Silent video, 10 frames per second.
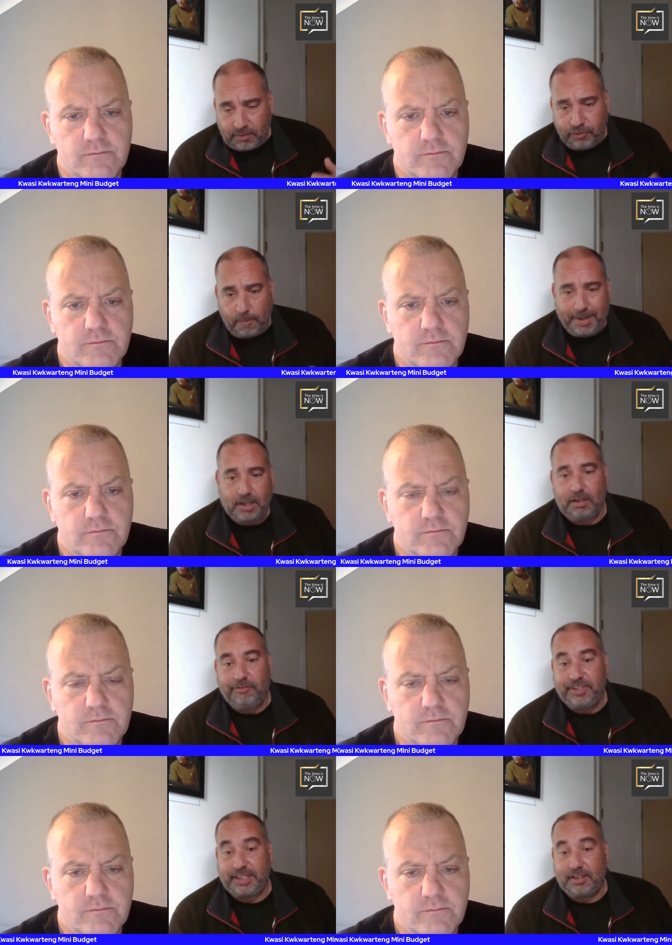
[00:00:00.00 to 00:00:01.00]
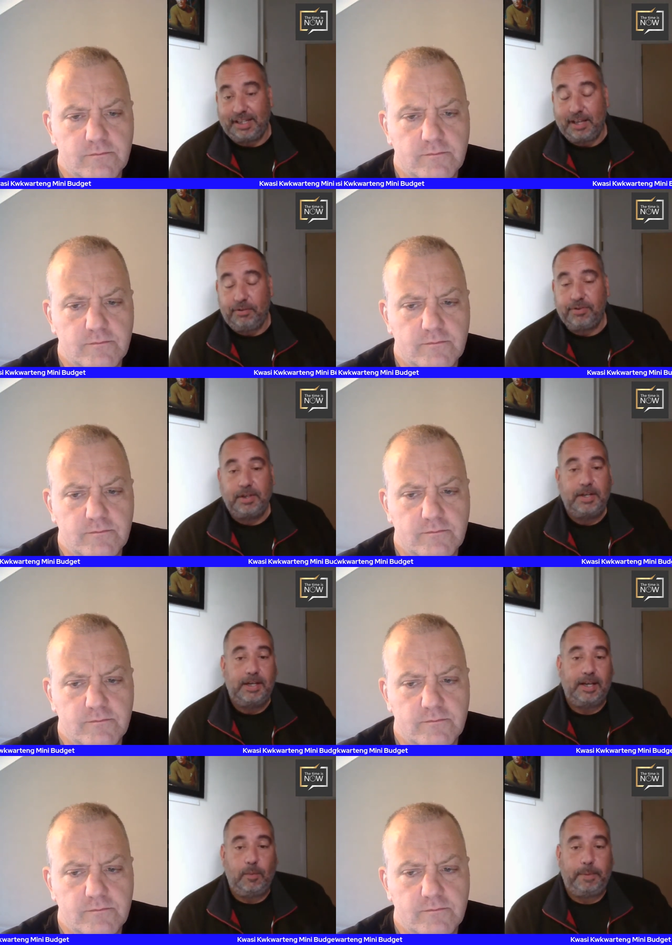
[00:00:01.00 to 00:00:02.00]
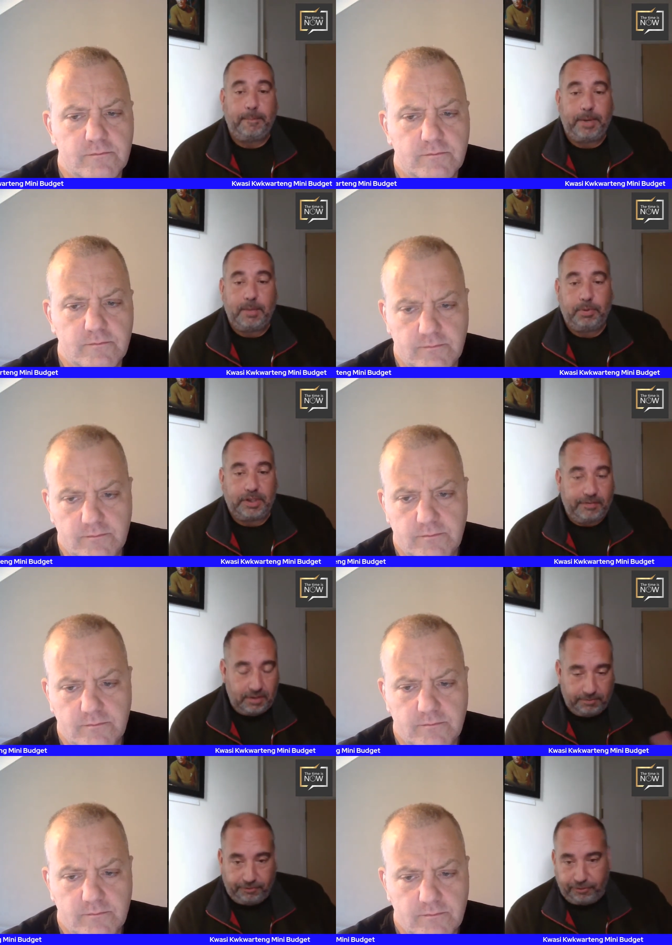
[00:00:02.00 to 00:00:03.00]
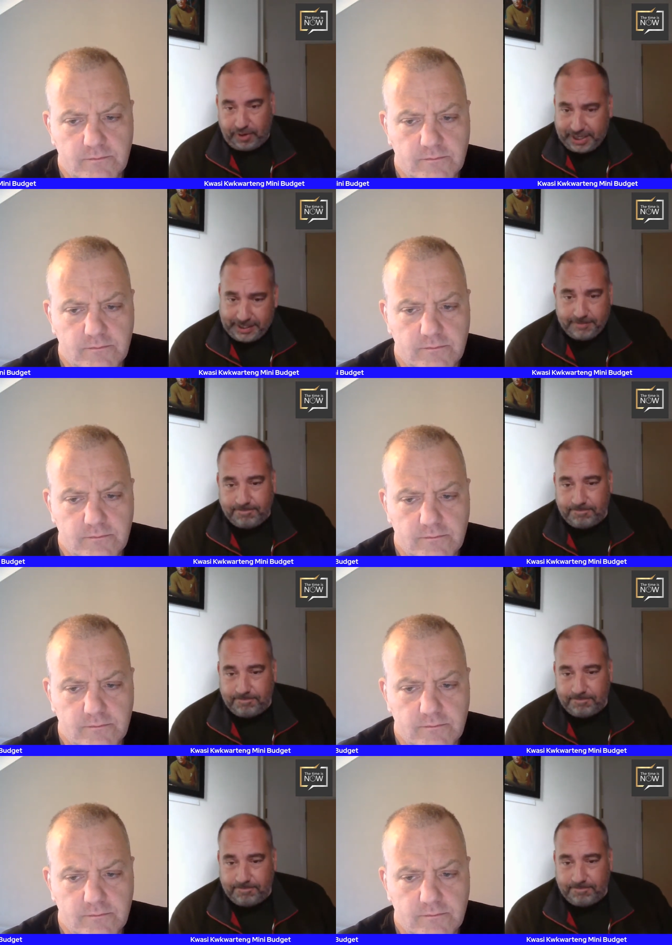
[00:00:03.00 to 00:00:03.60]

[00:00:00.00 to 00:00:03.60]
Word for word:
Speaker 1: for mental and physical health, helping people, giving them free